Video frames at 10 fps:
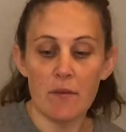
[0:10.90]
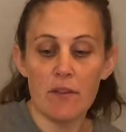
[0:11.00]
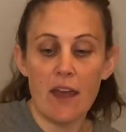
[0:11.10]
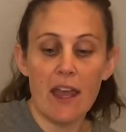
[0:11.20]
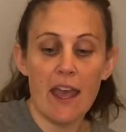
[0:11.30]

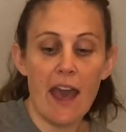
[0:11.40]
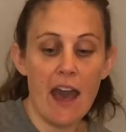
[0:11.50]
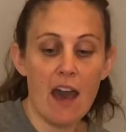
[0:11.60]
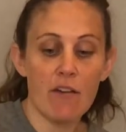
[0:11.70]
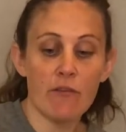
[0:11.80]
They
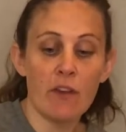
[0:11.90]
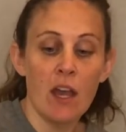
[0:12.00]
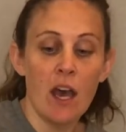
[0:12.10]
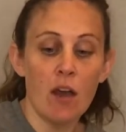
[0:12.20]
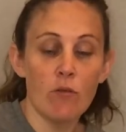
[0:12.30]
have
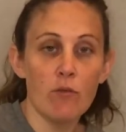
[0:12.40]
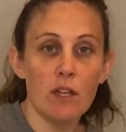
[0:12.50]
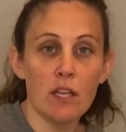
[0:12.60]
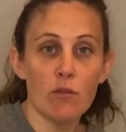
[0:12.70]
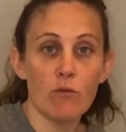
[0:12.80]
a
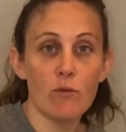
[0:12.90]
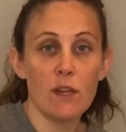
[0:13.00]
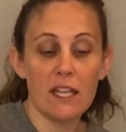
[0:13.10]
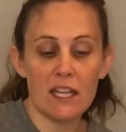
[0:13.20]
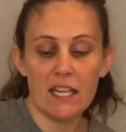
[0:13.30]
really,
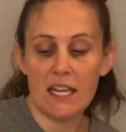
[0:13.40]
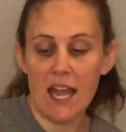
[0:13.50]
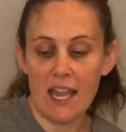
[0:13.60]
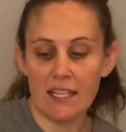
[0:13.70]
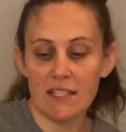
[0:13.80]
really
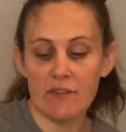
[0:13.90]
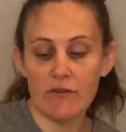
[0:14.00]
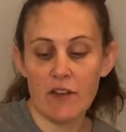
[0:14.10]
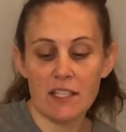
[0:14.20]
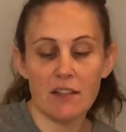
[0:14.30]
nice
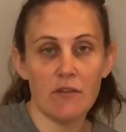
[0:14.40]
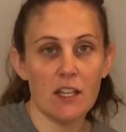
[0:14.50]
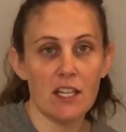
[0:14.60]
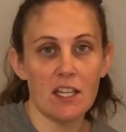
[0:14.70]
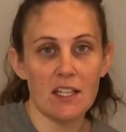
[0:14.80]
fuzzy
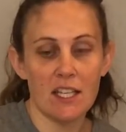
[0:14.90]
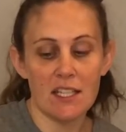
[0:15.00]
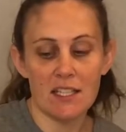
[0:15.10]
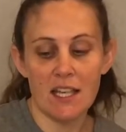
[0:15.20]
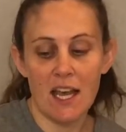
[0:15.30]
feeling on the
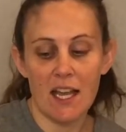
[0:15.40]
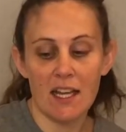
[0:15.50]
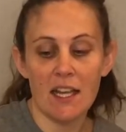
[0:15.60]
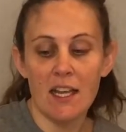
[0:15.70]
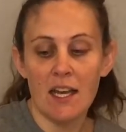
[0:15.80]
inside.
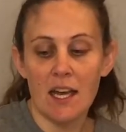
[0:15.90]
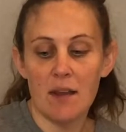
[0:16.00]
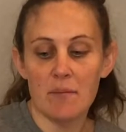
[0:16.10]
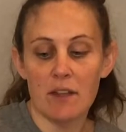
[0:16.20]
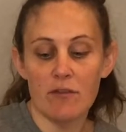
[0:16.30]

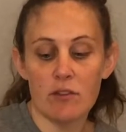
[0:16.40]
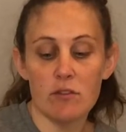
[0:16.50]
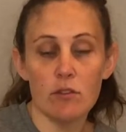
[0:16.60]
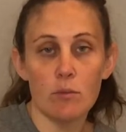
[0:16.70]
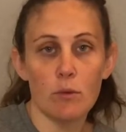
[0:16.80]
They feel
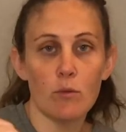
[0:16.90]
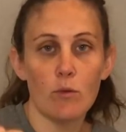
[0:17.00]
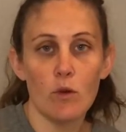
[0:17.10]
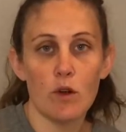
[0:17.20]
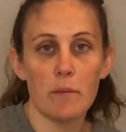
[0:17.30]
super
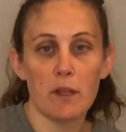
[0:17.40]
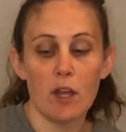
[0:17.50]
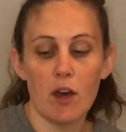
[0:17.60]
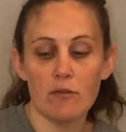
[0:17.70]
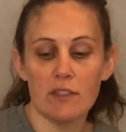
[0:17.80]
warm and
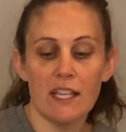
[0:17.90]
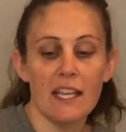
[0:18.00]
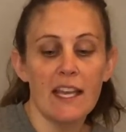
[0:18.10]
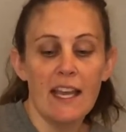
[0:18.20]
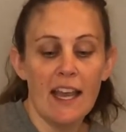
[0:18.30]

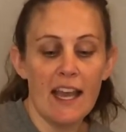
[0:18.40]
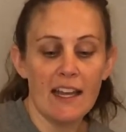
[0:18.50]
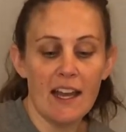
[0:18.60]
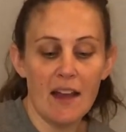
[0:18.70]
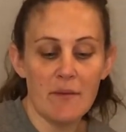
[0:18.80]
cozy, and
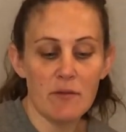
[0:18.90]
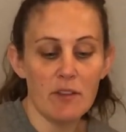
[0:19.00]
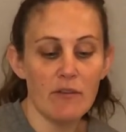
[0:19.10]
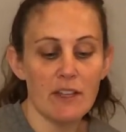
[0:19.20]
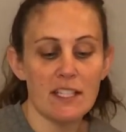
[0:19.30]
they're really
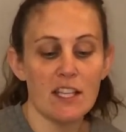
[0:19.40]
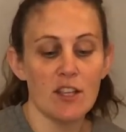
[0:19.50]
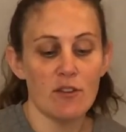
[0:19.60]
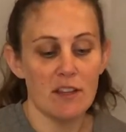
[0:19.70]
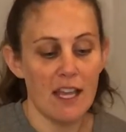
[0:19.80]
fuzzy and
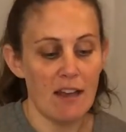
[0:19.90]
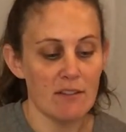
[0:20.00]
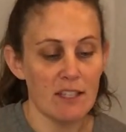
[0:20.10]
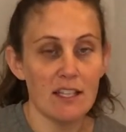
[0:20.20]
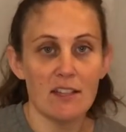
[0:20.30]
cute on the
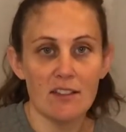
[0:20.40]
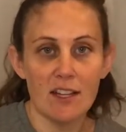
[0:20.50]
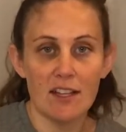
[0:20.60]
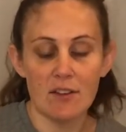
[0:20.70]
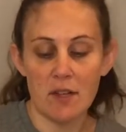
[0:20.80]
outside. They look
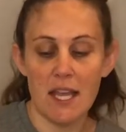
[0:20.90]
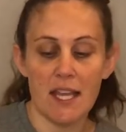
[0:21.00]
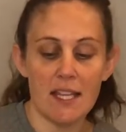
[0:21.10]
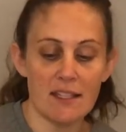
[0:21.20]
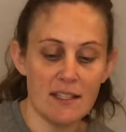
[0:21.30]
like little
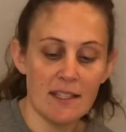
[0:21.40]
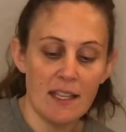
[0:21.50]
kittens.